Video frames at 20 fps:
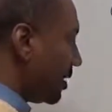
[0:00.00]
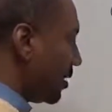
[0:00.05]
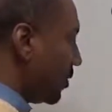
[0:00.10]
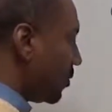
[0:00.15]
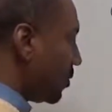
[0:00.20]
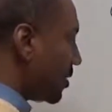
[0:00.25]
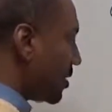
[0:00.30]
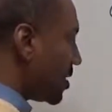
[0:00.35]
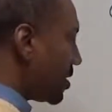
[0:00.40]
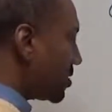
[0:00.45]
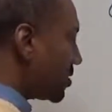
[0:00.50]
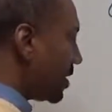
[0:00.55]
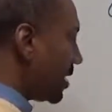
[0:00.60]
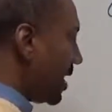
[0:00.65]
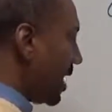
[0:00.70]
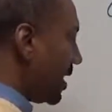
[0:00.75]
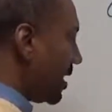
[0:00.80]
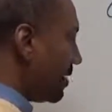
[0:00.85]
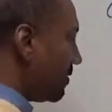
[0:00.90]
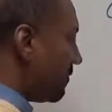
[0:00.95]
Well, there's a
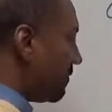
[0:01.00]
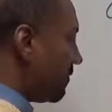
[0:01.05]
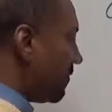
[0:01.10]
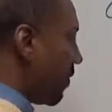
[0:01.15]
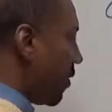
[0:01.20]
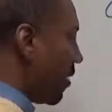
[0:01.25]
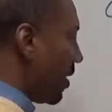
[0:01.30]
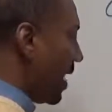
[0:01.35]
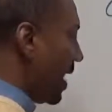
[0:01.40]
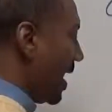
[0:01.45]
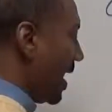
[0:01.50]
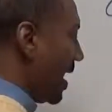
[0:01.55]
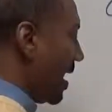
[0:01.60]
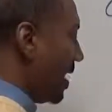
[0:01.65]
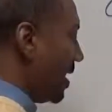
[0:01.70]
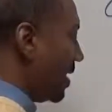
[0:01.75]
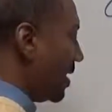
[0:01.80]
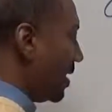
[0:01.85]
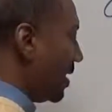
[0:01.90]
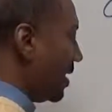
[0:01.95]
negative
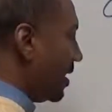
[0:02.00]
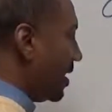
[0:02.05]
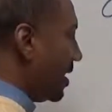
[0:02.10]
4A.